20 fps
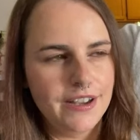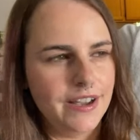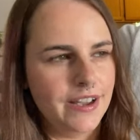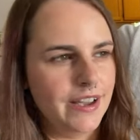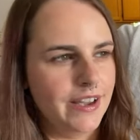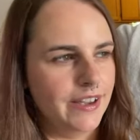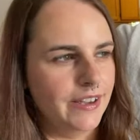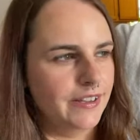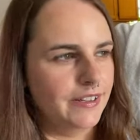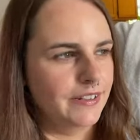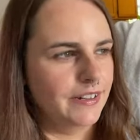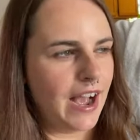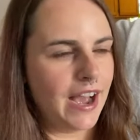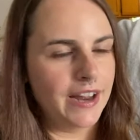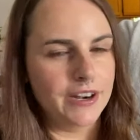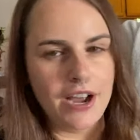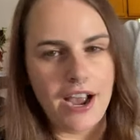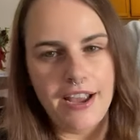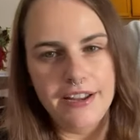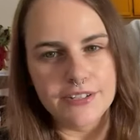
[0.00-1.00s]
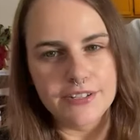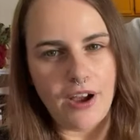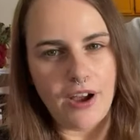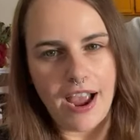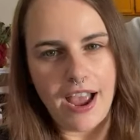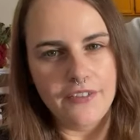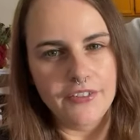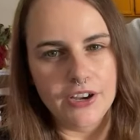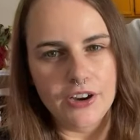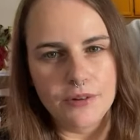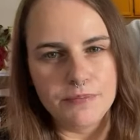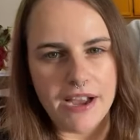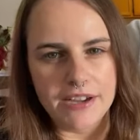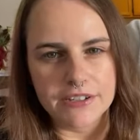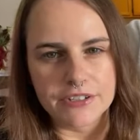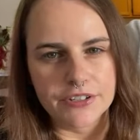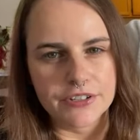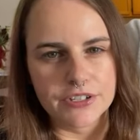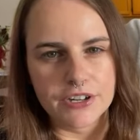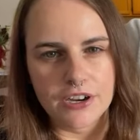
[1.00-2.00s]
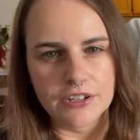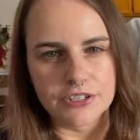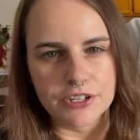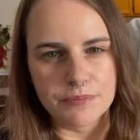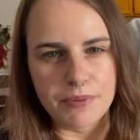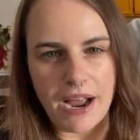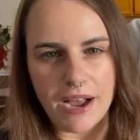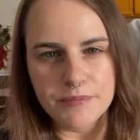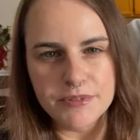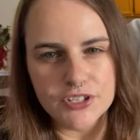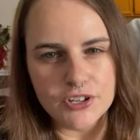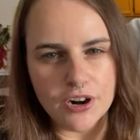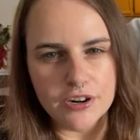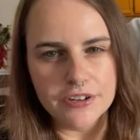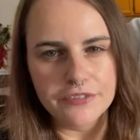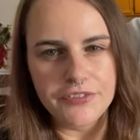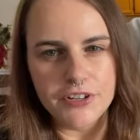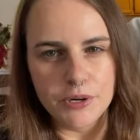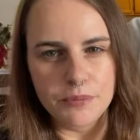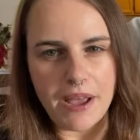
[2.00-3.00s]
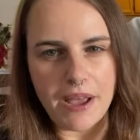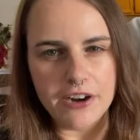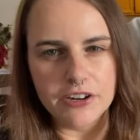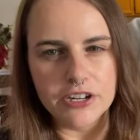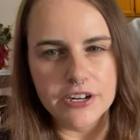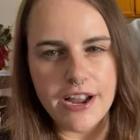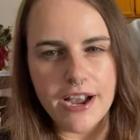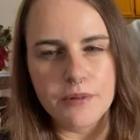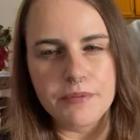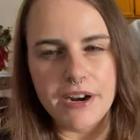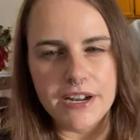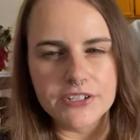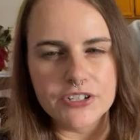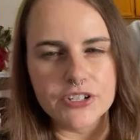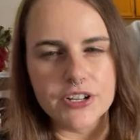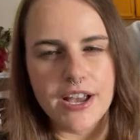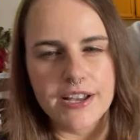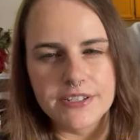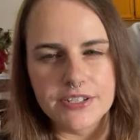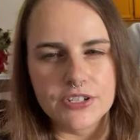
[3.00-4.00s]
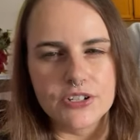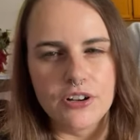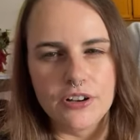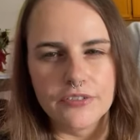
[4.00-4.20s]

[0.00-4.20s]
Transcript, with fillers: and I and so I haven't gone back to the doctor, but I'm starting to feel better now. But I just, I still